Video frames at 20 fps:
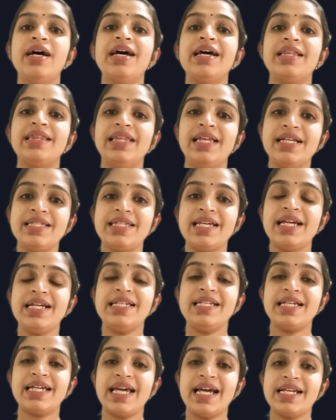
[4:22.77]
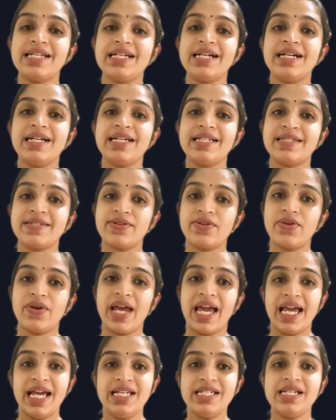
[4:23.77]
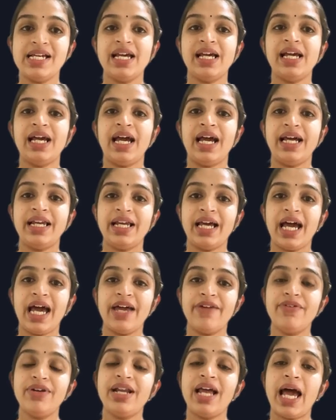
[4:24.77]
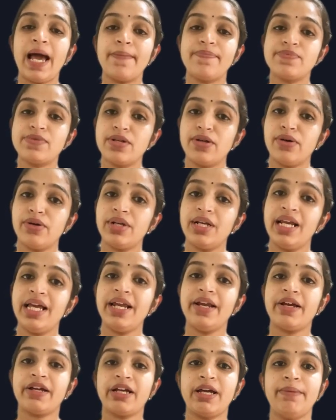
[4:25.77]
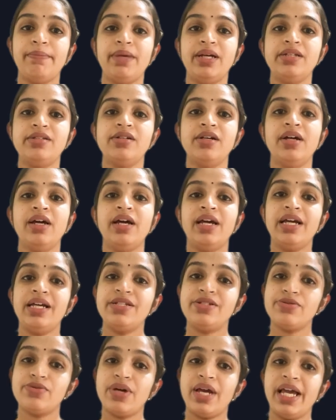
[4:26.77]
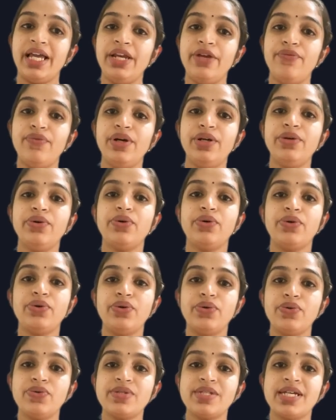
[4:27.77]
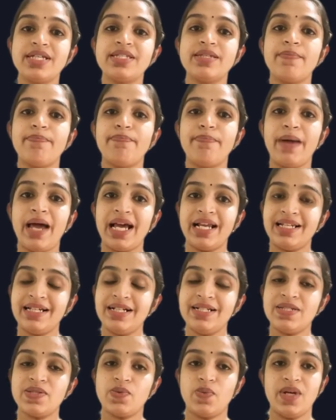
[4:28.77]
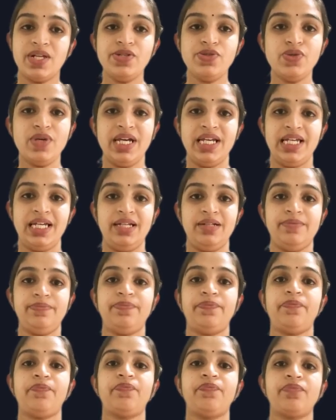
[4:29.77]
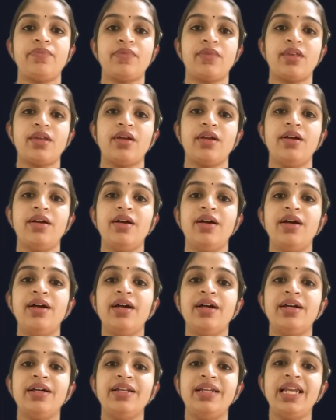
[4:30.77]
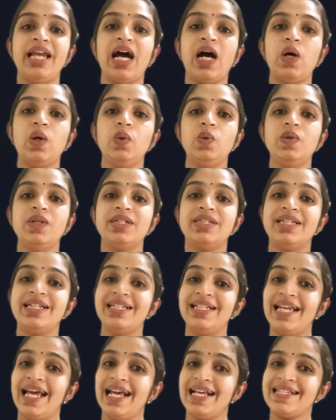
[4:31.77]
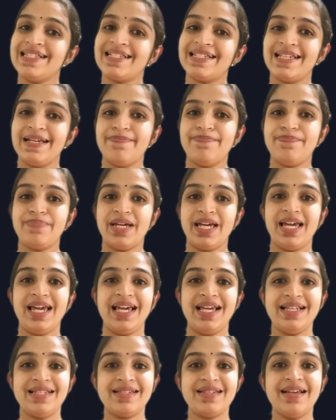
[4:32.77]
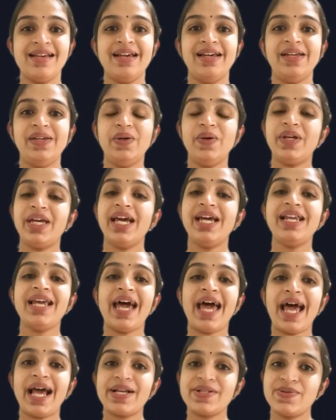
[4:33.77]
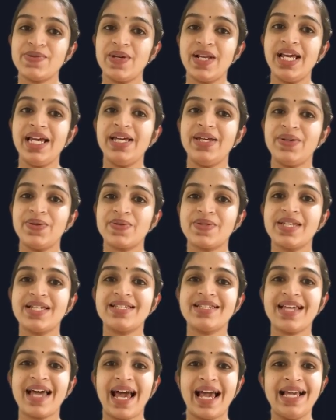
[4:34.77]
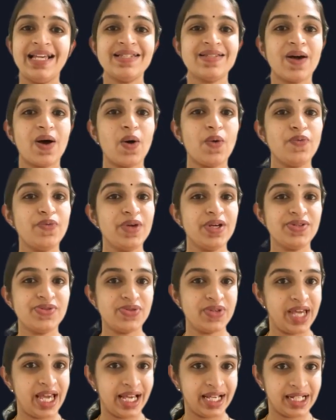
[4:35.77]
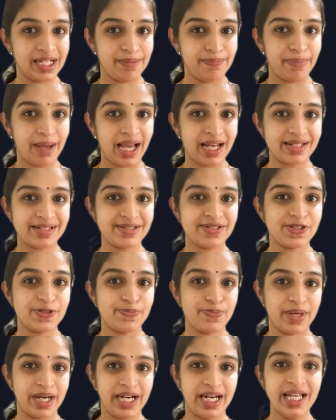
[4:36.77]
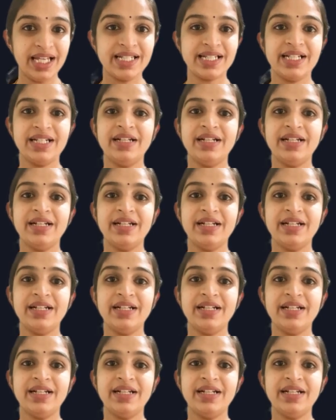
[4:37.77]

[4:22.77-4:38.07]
This indicator is great, and I would absolutely recommend it to anyone who uses patterns when trading. Now, the next tip is you can actually use the size of your triangle pattern to predict